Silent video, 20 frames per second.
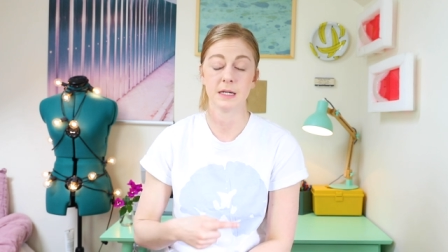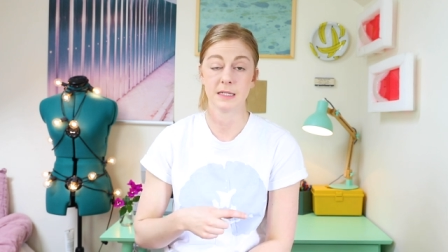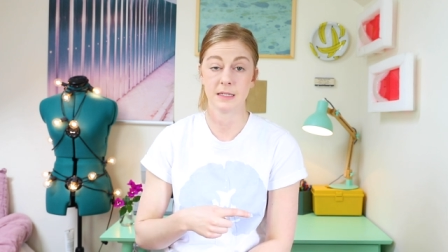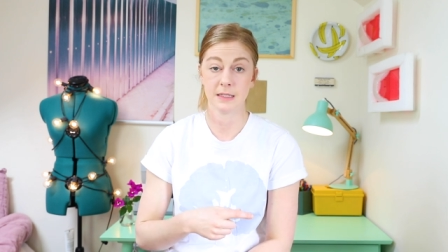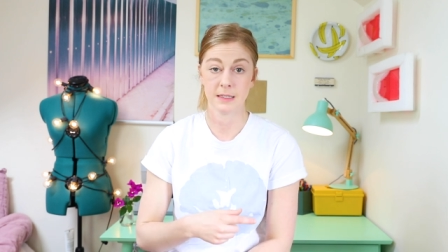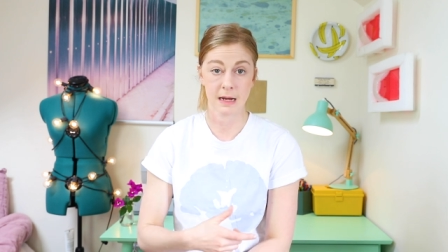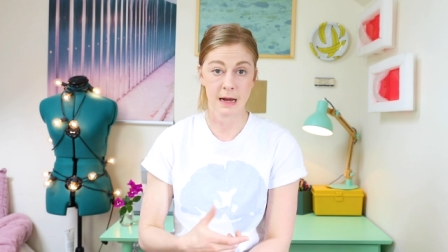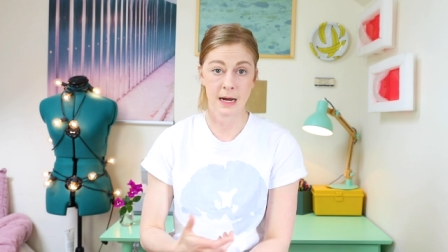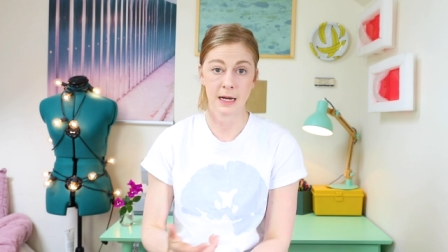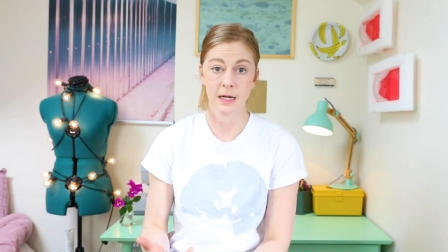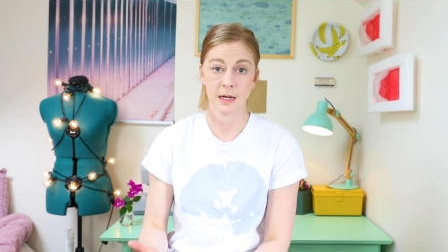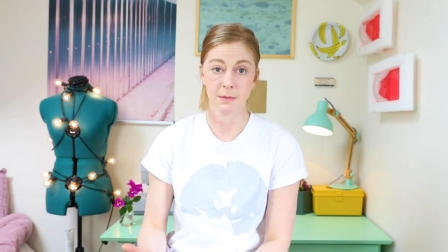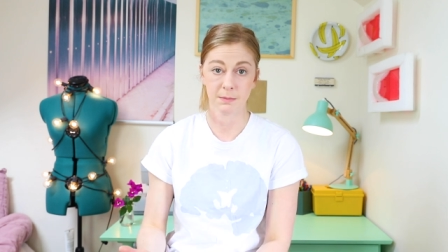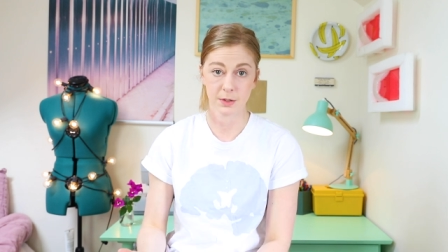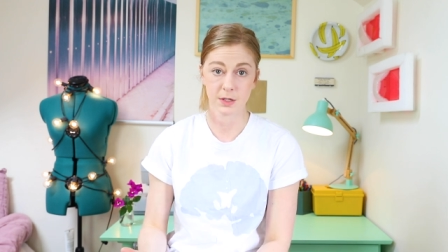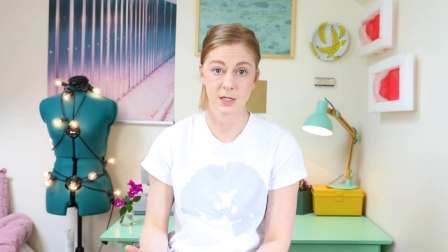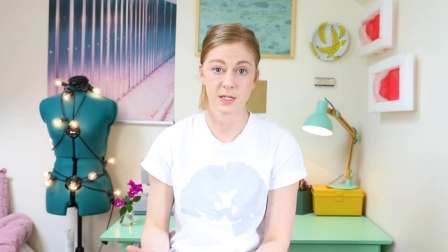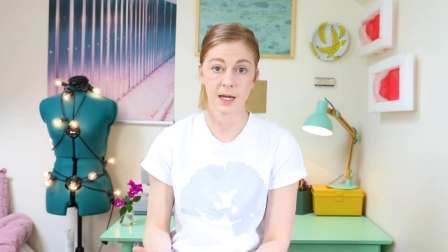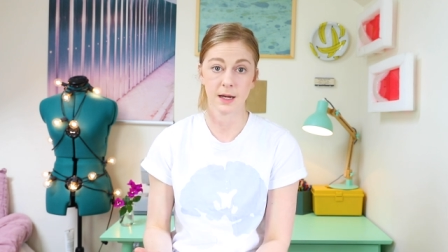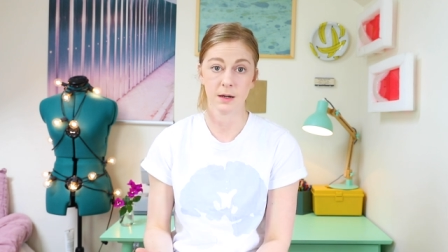is
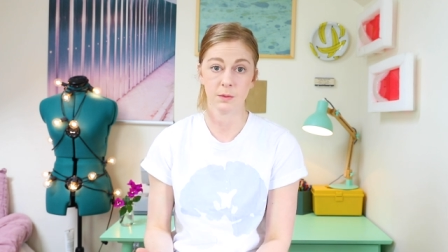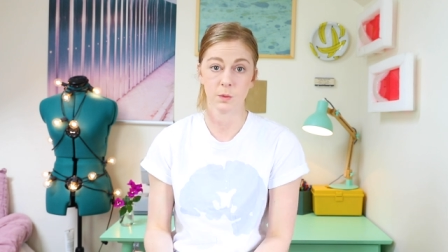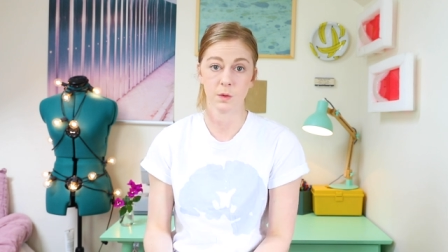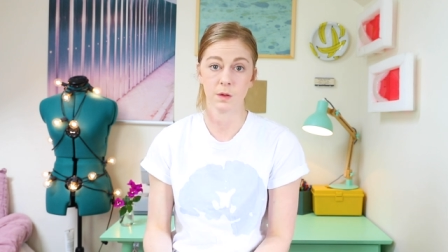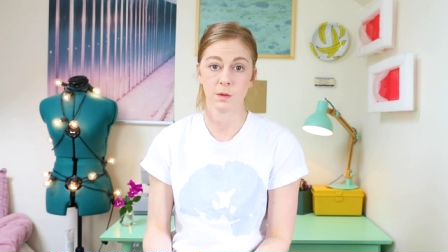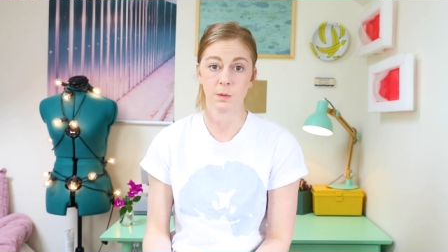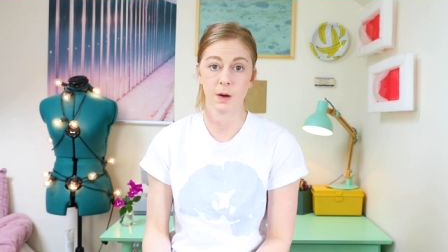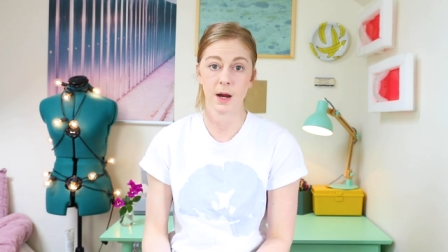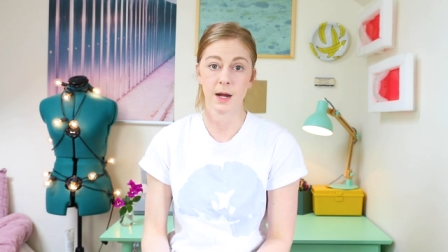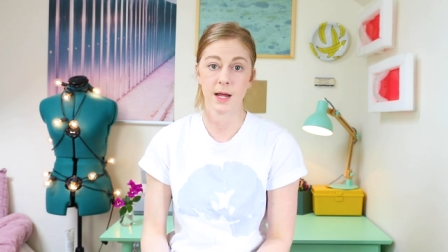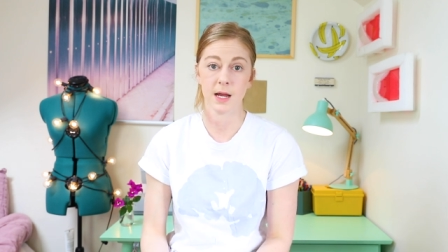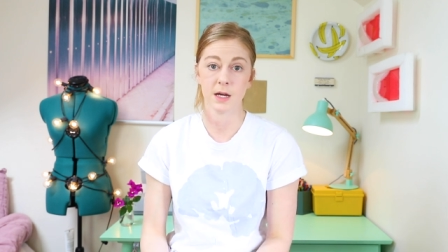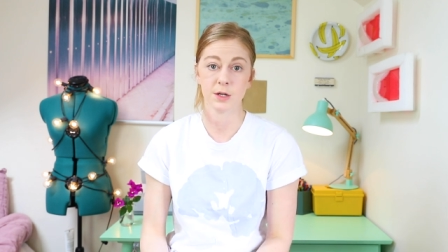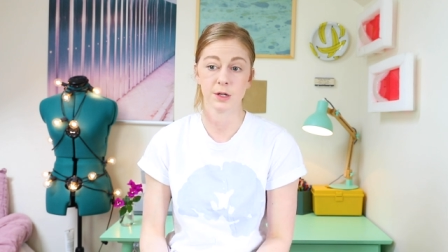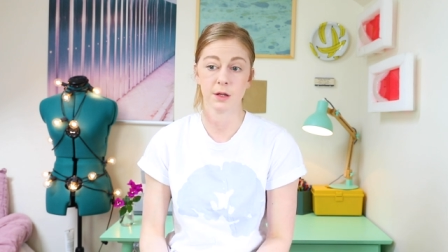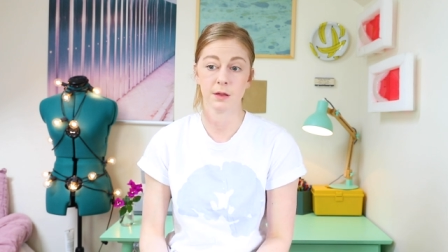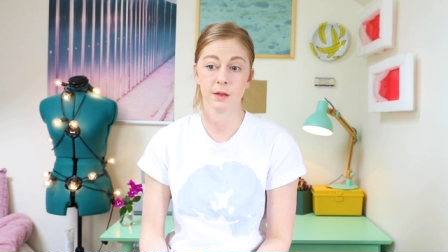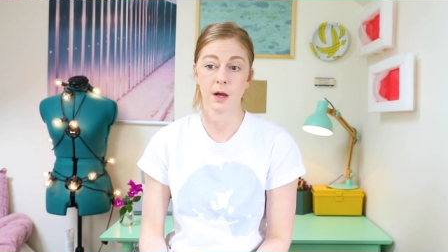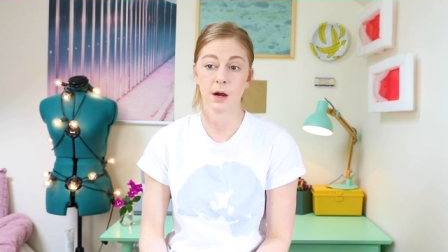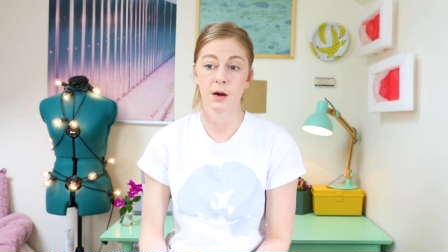90% with
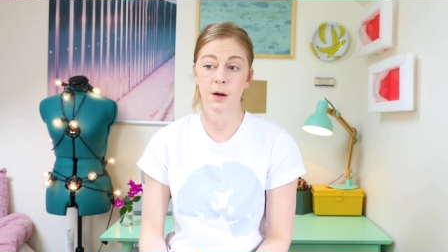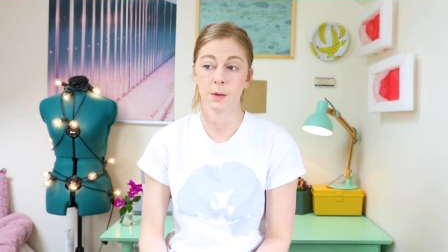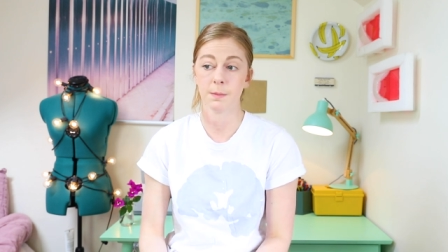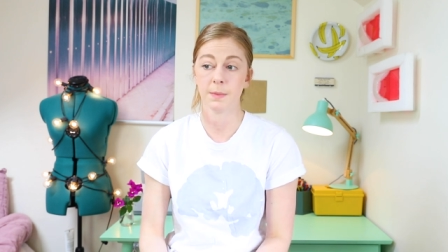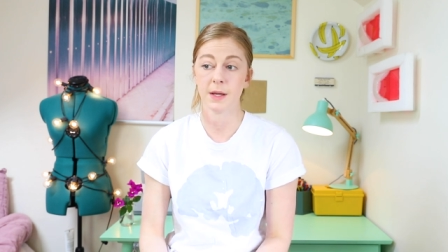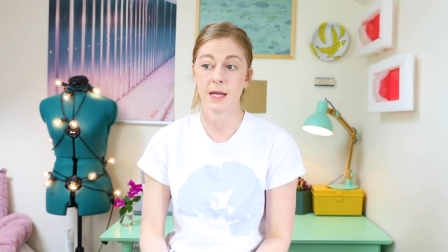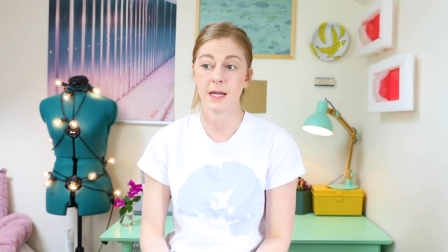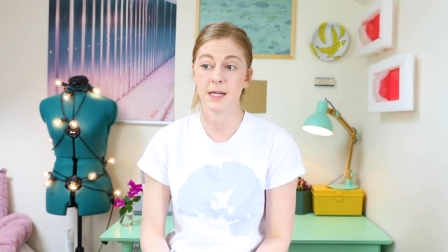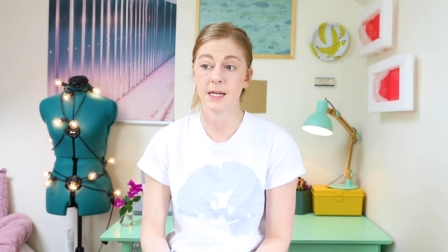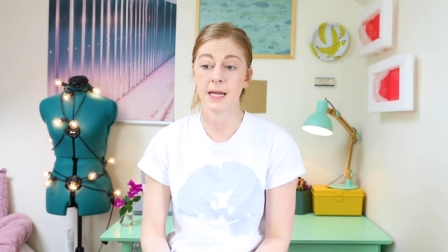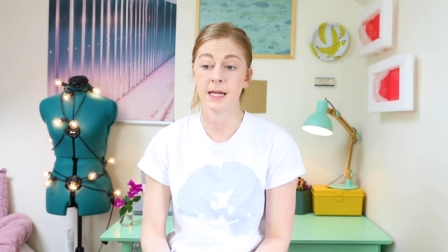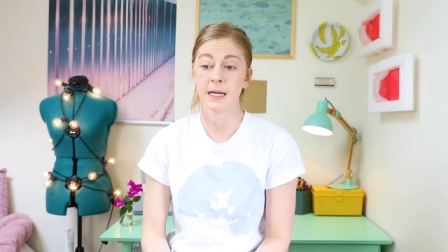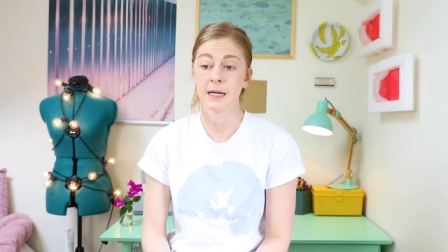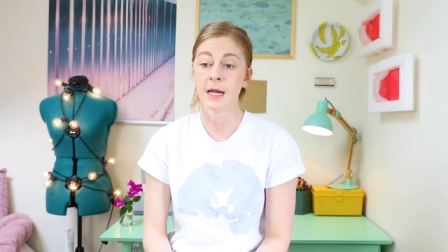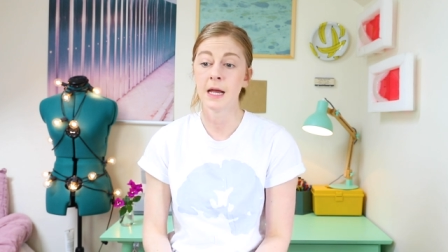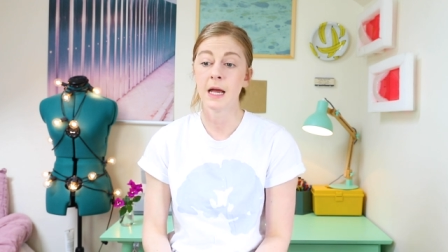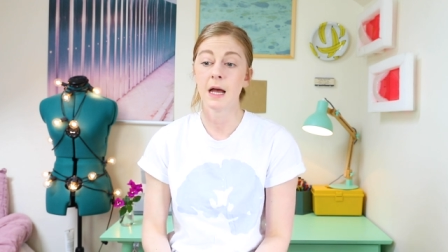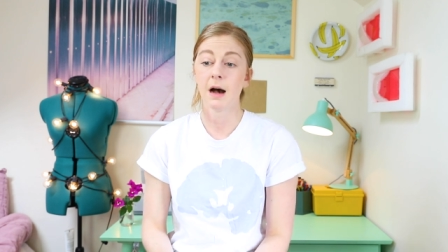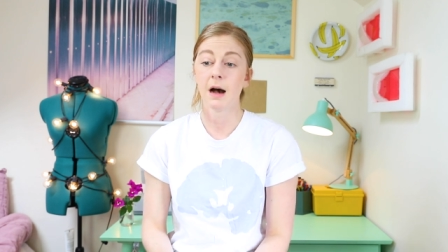radiation therapy. And